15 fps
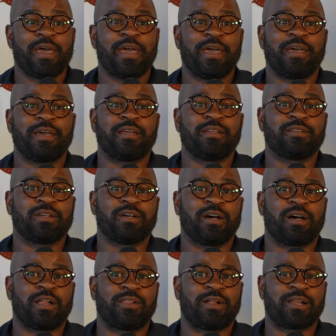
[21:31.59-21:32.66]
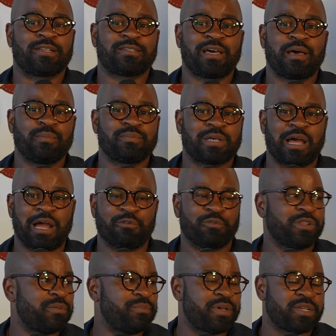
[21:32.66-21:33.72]
and a lot of times I
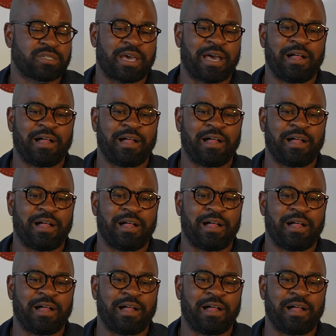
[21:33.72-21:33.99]
really miss